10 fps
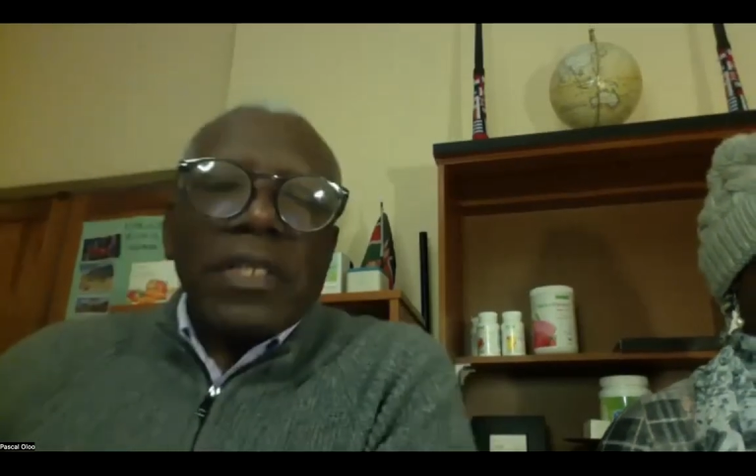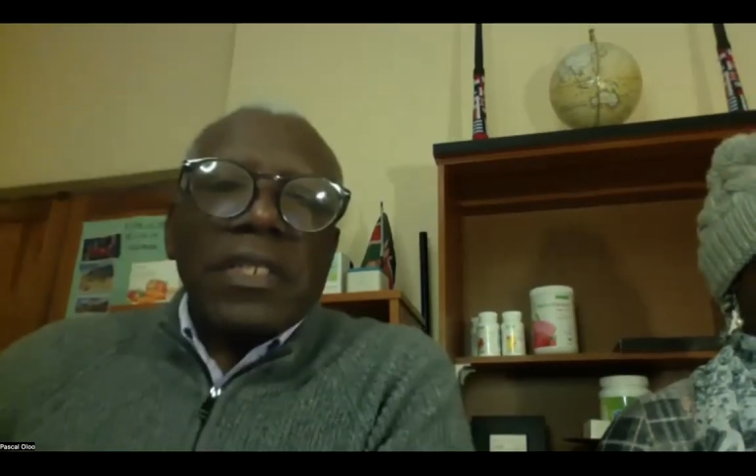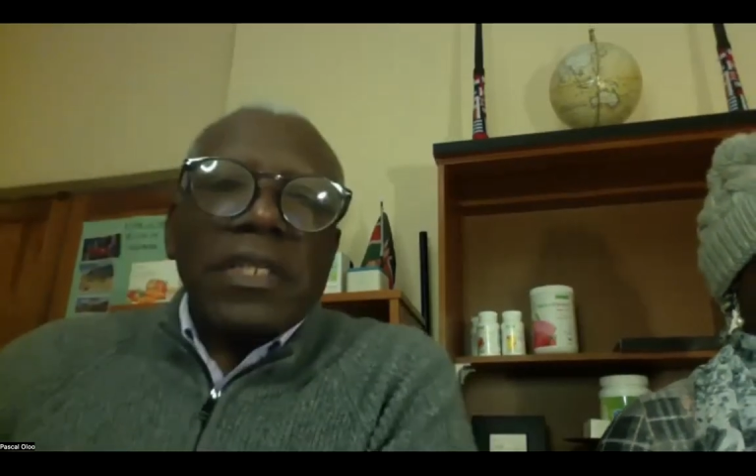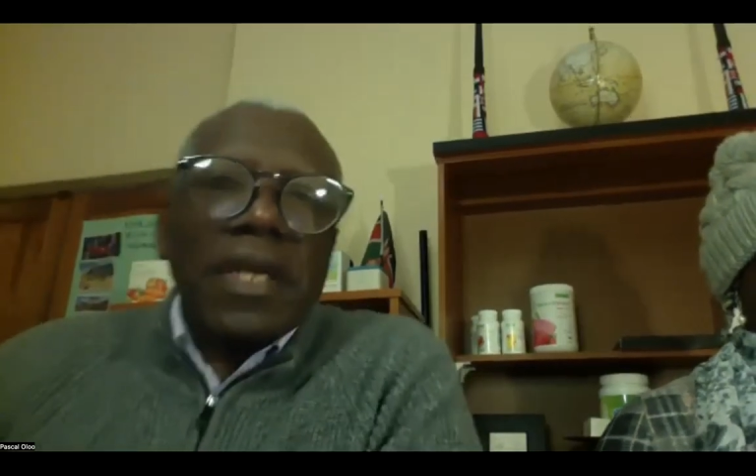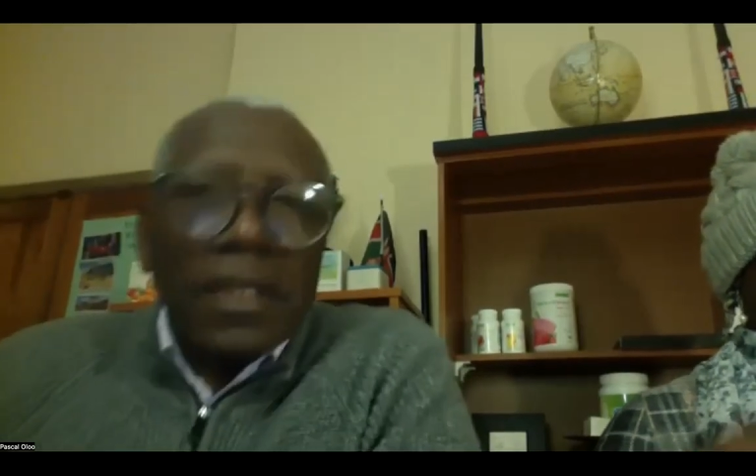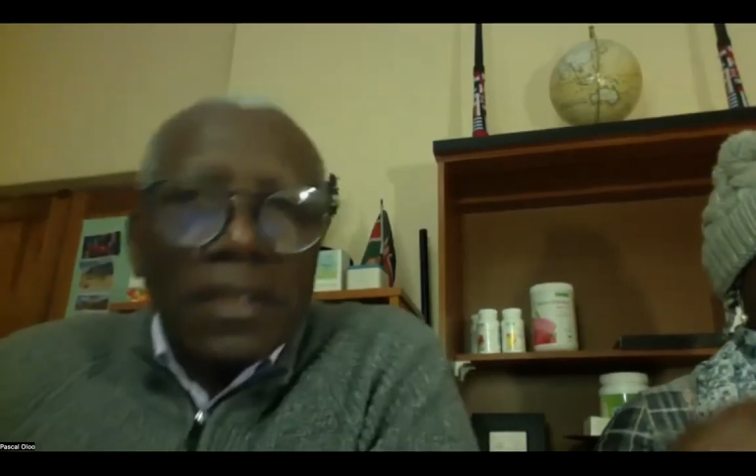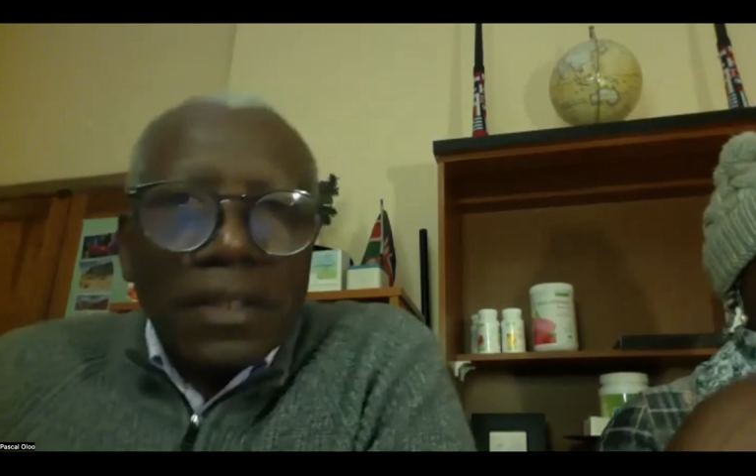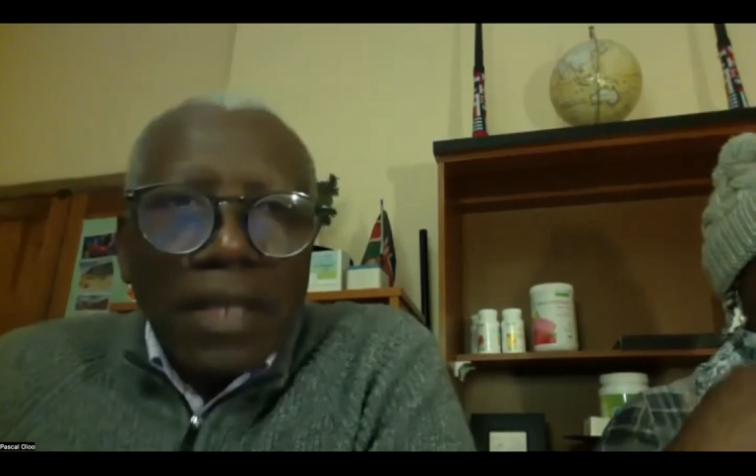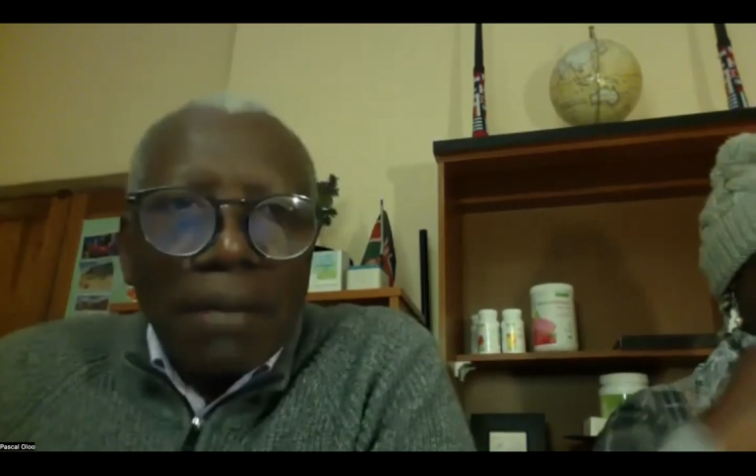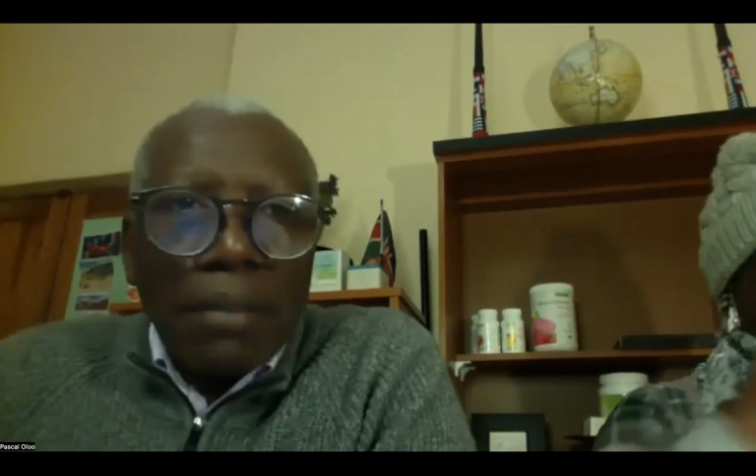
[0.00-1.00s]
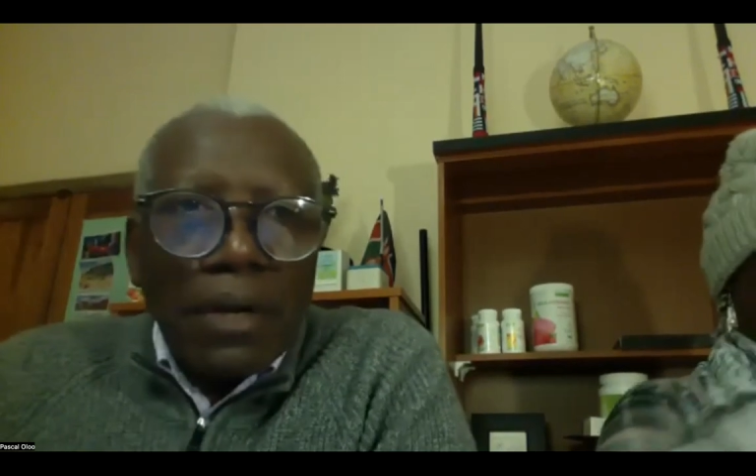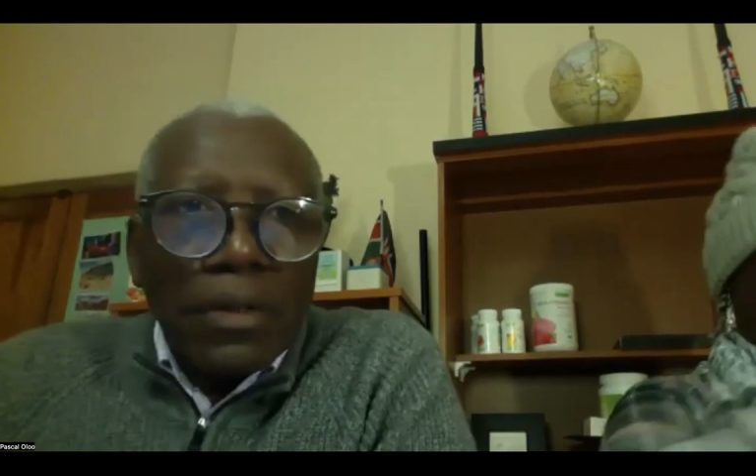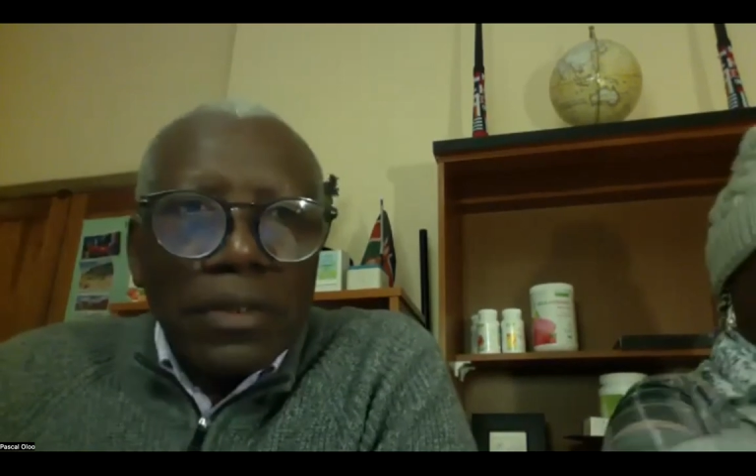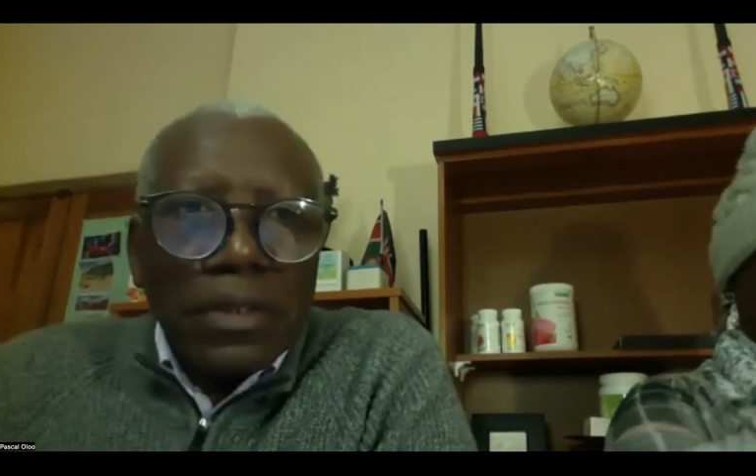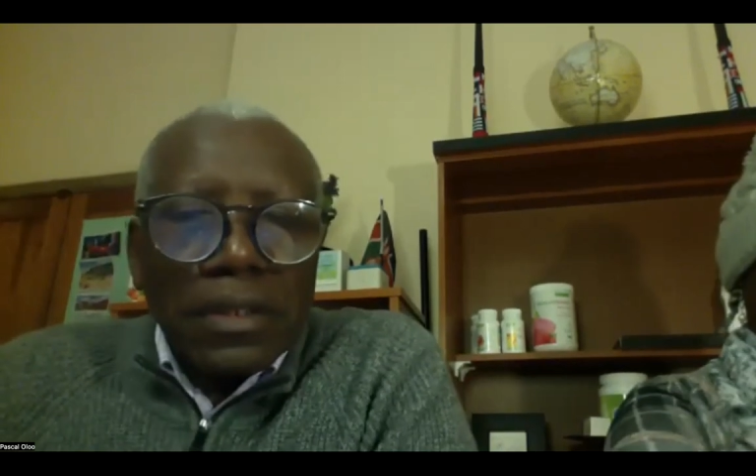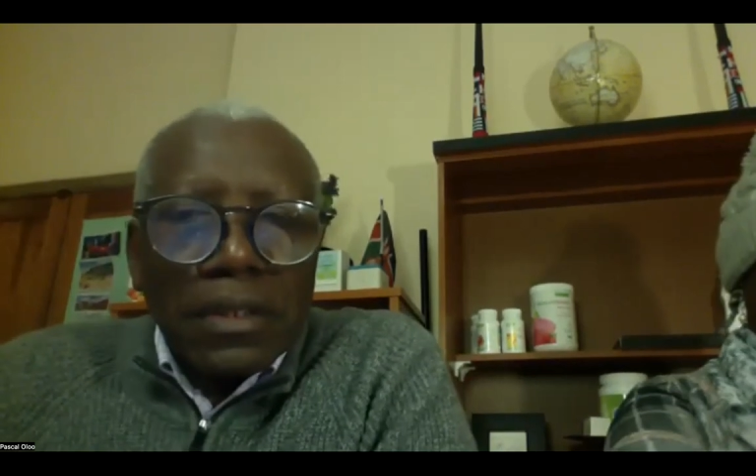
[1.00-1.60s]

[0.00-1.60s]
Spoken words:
ideas about